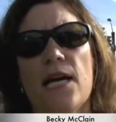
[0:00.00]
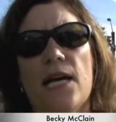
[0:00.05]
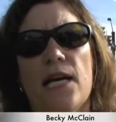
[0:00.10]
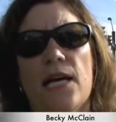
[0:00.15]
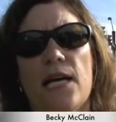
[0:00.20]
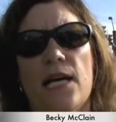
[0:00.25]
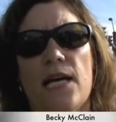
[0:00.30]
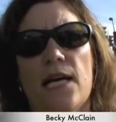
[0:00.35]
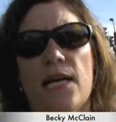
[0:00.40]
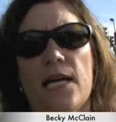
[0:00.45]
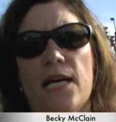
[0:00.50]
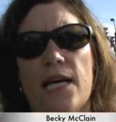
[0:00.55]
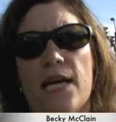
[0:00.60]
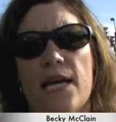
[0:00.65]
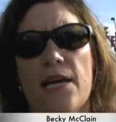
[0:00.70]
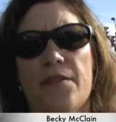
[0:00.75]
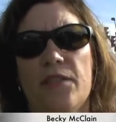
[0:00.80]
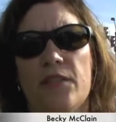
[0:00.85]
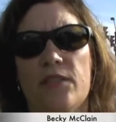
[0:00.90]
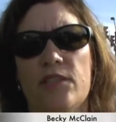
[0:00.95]
Uh,
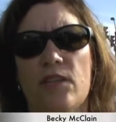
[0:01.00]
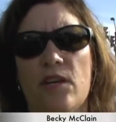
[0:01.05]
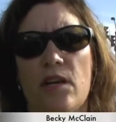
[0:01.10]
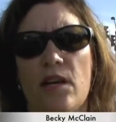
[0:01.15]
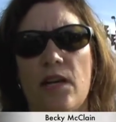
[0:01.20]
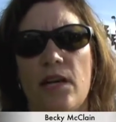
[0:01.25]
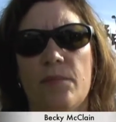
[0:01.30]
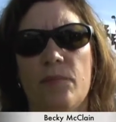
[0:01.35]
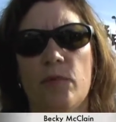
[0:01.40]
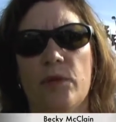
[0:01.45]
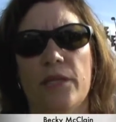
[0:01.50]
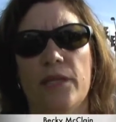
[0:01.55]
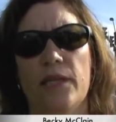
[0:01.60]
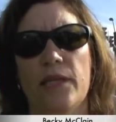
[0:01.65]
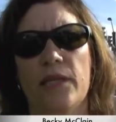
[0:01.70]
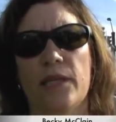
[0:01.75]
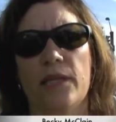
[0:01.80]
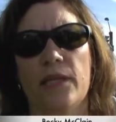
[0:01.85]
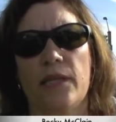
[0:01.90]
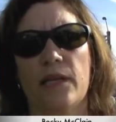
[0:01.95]
at the time,
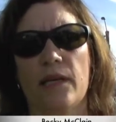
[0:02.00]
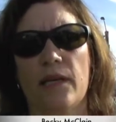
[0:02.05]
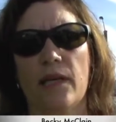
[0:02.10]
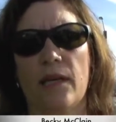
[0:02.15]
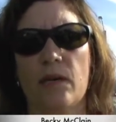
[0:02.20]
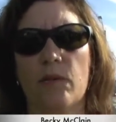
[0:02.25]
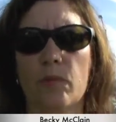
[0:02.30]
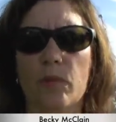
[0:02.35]
we uh,